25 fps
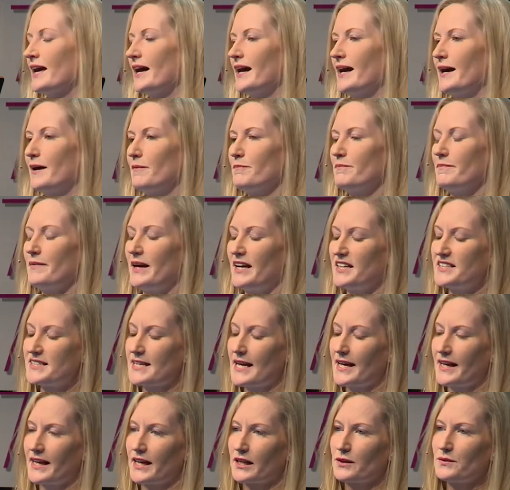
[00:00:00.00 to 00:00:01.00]
a
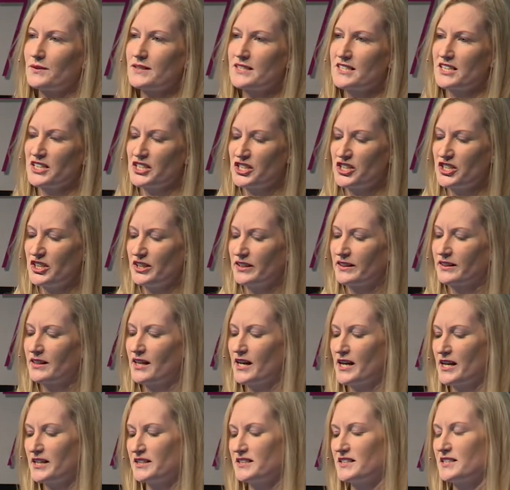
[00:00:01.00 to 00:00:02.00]
data acquisition
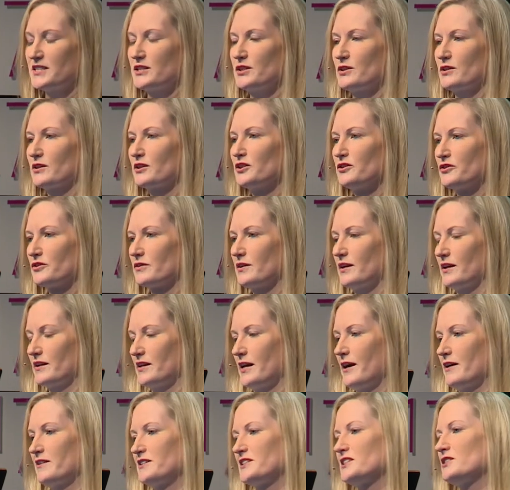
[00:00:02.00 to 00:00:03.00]
card
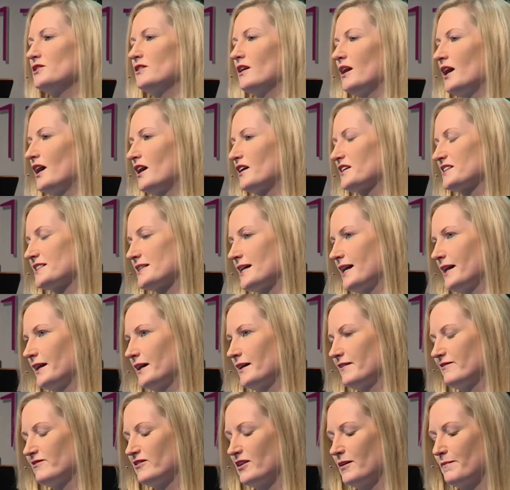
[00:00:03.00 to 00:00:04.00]
to log
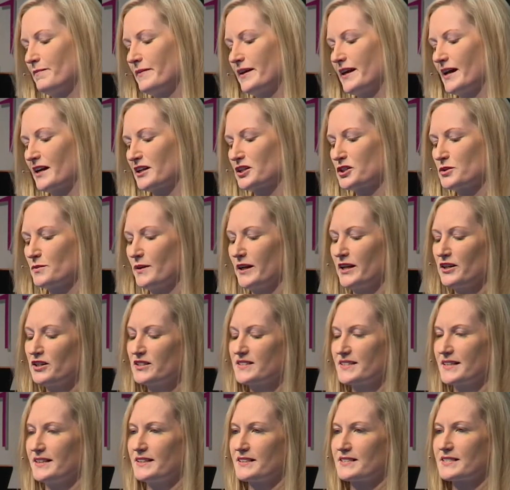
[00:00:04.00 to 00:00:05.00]
data from the
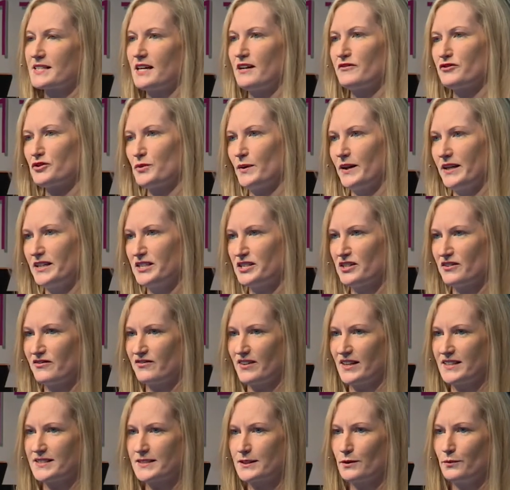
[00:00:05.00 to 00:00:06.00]
actuators, and a software
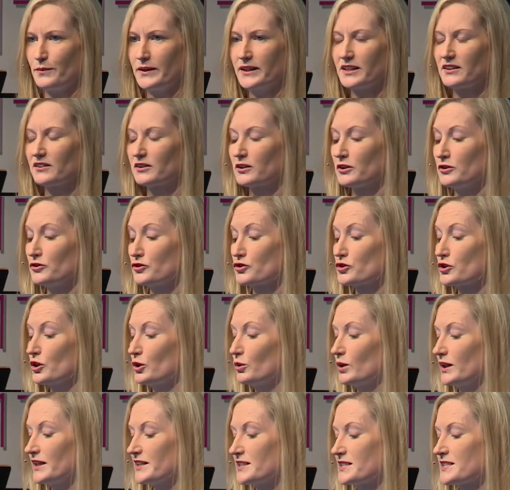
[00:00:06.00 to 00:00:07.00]
interface so we could
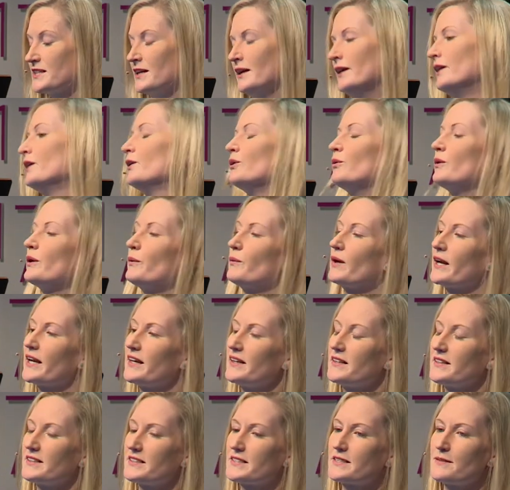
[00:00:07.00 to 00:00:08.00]
control it. We
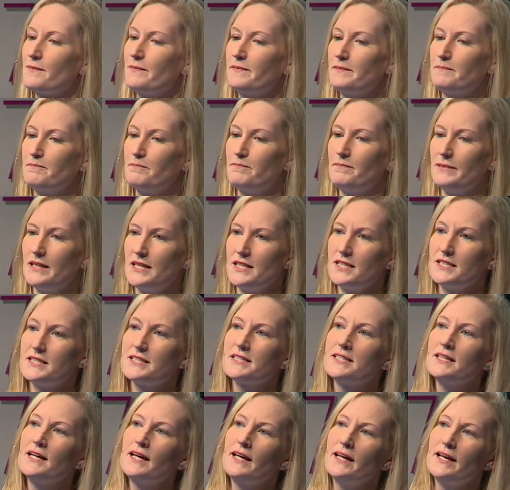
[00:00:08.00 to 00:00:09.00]
wanted it to
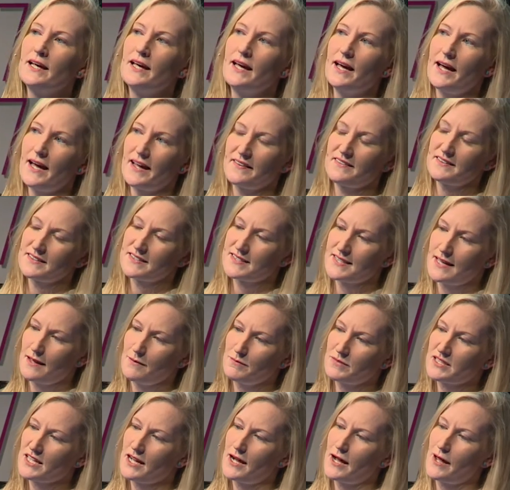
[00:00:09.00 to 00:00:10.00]
beat at the
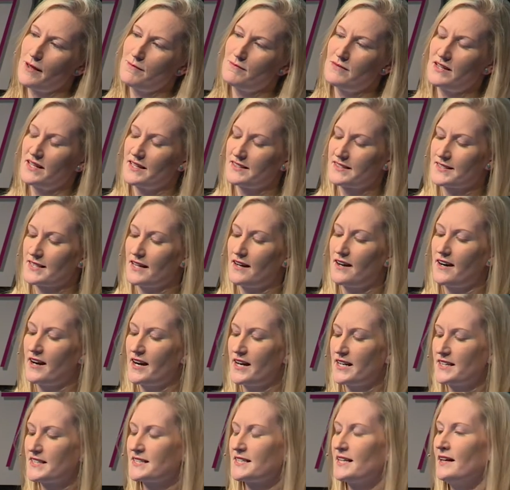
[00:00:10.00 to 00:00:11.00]
same time as the
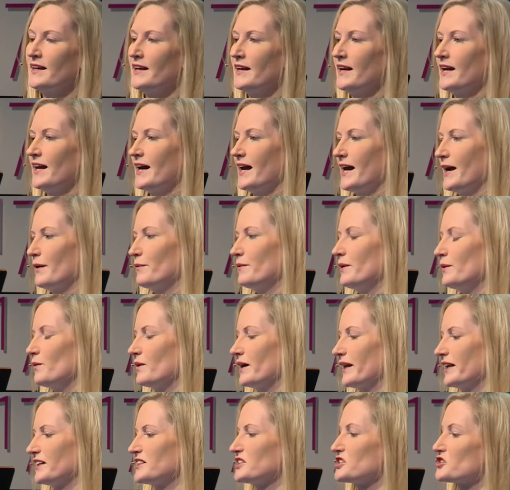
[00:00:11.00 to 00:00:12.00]
heart, and we
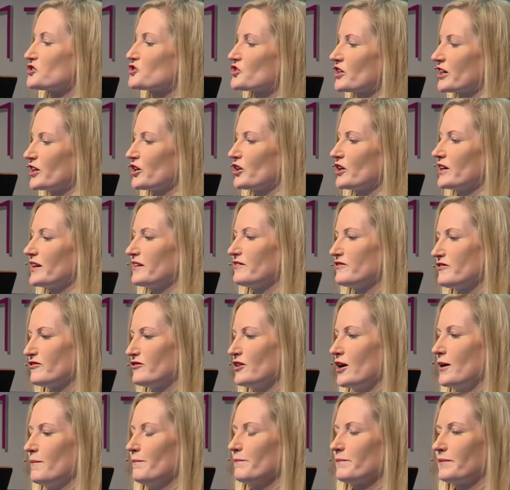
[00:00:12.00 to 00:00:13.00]
wanted to trigger it
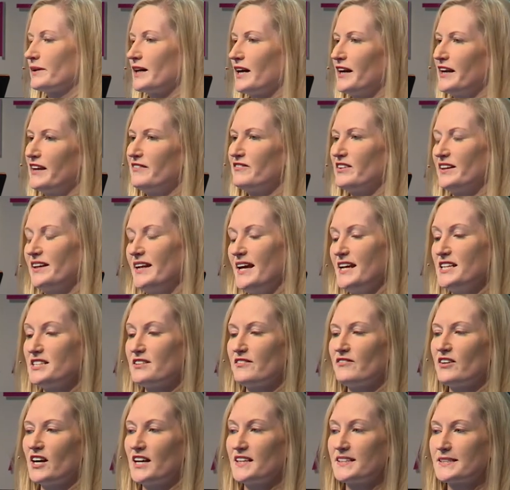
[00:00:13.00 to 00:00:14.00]
from kind of a
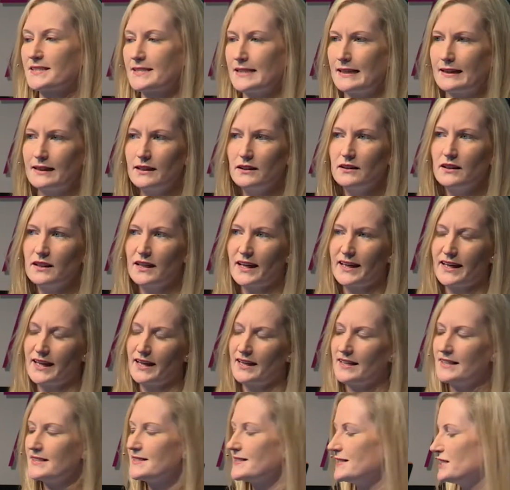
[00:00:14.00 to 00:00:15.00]
native heart signal, like
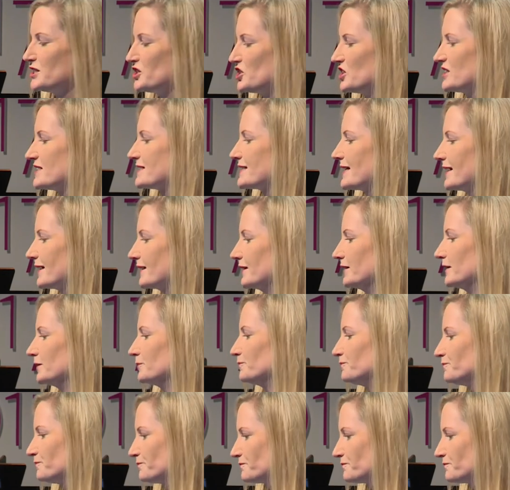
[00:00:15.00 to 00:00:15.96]
an ECG signal.